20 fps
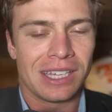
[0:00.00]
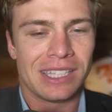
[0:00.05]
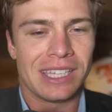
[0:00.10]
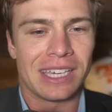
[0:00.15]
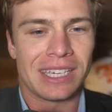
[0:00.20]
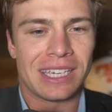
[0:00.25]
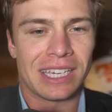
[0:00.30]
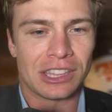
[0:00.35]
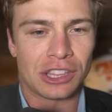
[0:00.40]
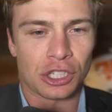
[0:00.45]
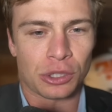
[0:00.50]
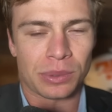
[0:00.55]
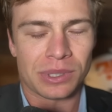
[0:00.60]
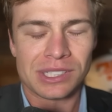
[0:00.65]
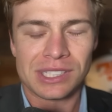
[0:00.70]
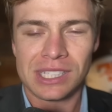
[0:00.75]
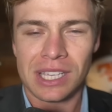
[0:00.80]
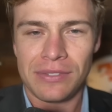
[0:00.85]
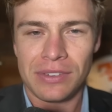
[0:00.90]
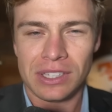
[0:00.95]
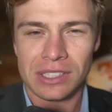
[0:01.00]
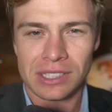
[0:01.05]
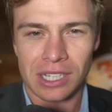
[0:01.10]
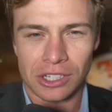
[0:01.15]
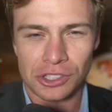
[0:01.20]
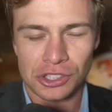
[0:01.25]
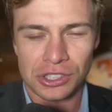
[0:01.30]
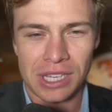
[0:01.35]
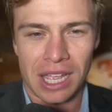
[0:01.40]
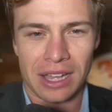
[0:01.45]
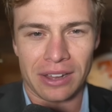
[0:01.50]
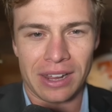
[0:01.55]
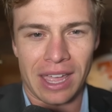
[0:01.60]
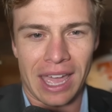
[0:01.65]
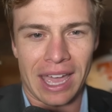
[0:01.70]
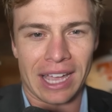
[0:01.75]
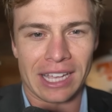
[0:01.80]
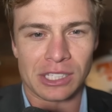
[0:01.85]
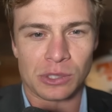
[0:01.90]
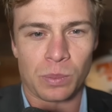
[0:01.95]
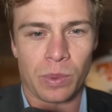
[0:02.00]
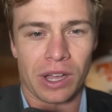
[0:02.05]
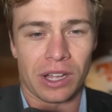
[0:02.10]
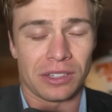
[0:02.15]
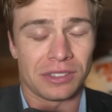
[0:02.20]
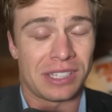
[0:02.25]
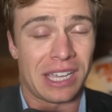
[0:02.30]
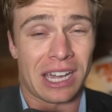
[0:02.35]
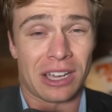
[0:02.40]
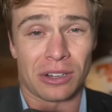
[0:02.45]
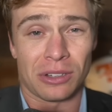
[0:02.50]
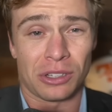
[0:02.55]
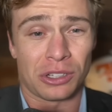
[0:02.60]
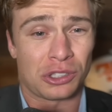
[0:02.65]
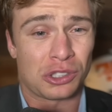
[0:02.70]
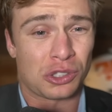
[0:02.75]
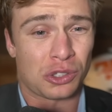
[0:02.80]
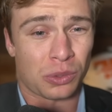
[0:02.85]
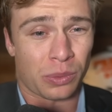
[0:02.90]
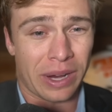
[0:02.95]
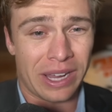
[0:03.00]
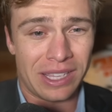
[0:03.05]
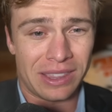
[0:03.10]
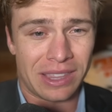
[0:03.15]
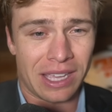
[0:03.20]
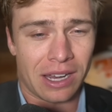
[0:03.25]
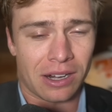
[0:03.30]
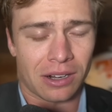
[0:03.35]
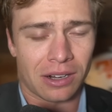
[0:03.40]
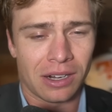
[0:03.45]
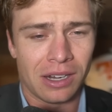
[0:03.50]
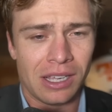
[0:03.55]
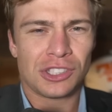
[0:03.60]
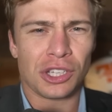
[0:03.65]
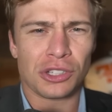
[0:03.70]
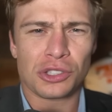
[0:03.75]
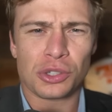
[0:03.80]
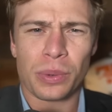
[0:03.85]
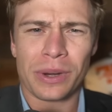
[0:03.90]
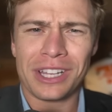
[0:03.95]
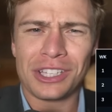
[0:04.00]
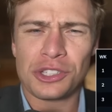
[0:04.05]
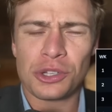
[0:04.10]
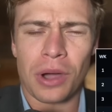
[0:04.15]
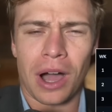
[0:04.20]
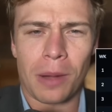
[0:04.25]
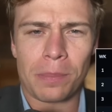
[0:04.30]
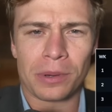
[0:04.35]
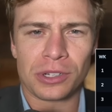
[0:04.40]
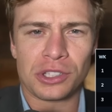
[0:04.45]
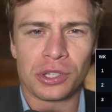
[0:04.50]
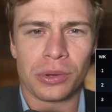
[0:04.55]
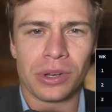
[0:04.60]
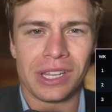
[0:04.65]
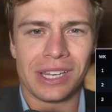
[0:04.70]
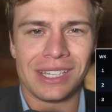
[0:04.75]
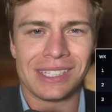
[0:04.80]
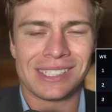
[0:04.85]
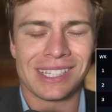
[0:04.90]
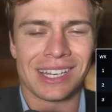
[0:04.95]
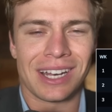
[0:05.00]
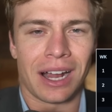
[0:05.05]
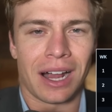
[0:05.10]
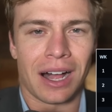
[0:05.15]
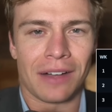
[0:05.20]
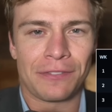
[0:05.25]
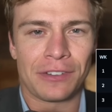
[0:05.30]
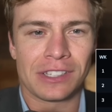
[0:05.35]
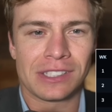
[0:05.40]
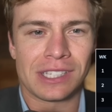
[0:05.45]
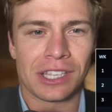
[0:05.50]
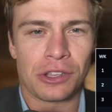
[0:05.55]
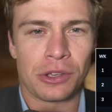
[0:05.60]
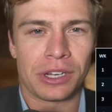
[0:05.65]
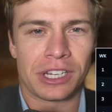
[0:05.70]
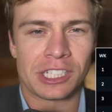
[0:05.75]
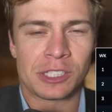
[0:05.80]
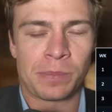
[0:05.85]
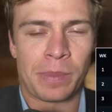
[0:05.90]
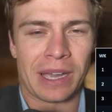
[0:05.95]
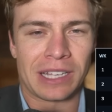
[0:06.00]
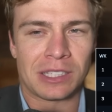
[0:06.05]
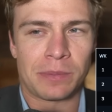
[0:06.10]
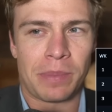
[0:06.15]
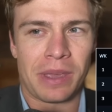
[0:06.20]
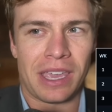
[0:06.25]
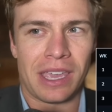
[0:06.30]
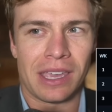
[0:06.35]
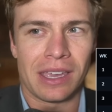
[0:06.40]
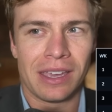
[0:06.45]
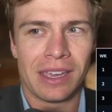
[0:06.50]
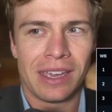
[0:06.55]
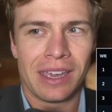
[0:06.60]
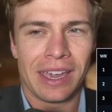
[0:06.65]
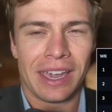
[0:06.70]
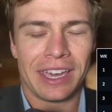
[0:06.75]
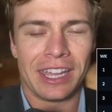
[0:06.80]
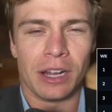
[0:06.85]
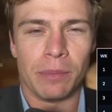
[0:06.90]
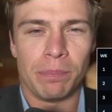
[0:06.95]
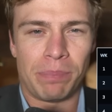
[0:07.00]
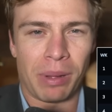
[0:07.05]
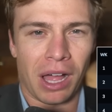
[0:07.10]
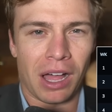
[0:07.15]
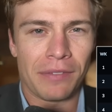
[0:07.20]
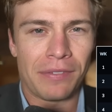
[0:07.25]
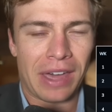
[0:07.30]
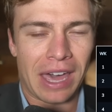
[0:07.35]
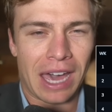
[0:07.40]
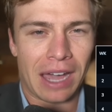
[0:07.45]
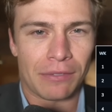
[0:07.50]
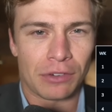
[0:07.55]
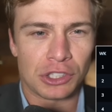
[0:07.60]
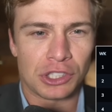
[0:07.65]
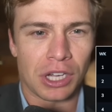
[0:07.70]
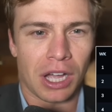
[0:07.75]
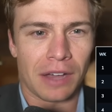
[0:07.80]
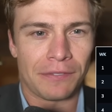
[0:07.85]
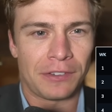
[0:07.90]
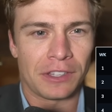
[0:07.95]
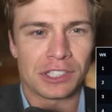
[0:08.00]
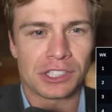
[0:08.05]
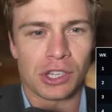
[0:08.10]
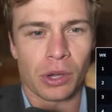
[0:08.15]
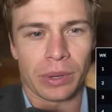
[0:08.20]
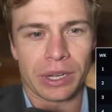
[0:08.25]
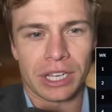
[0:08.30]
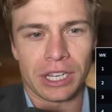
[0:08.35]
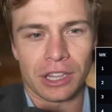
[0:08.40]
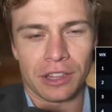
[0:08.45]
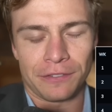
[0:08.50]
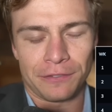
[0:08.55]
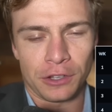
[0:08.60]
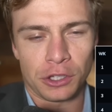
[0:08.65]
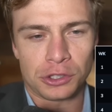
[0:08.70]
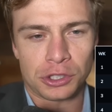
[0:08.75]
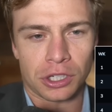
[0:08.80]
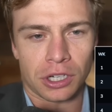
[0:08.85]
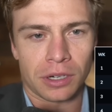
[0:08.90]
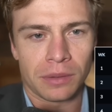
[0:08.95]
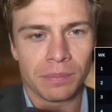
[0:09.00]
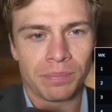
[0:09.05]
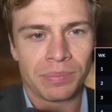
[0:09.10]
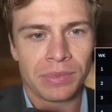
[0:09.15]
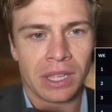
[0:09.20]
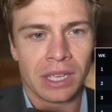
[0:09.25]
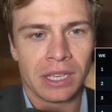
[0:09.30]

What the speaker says: You get the receiving touchdown as well. Dowdle looks great there. So 22 opportunities in an offense that you'd expect to be an above-average offense going into the future.